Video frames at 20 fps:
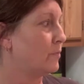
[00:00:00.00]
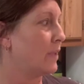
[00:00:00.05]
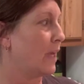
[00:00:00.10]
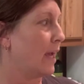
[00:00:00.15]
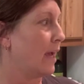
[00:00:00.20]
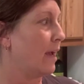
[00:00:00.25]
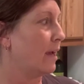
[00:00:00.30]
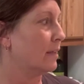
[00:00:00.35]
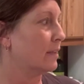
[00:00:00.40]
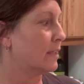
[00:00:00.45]

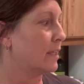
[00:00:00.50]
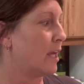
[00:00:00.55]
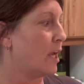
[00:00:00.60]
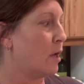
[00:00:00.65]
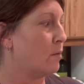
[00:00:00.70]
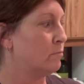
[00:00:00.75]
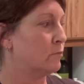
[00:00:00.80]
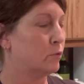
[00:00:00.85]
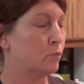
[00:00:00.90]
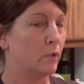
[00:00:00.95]
that
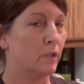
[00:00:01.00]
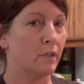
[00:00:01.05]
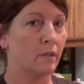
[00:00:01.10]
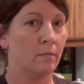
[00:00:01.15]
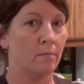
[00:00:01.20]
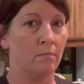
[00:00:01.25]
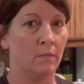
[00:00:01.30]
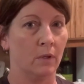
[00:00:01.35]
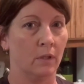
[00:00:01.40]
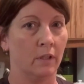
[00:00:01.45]
comes
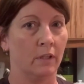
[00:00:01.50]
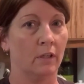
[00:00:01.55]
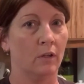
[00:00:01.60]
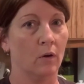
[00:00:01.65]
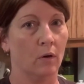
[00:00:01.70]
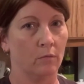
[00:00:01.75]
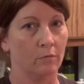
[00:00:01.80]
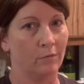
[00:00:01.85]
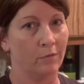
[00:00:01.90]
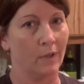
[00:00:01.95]
with milling
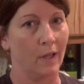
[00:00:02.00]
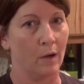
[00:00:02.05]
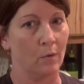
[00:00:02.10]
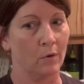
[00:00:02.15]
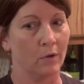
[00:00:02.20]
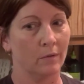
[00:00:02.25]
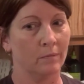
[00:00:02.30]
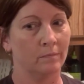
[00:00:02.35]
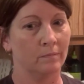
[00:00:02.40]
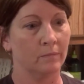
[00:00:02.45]
your own
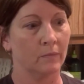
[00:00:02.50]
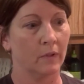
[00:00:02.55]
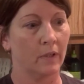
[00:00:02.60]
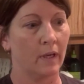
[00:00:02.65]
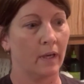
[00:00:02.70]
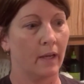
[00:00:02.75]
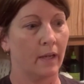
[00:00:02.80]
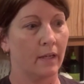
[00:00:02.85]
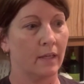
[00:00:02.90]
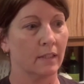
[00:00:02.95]
flour, okay?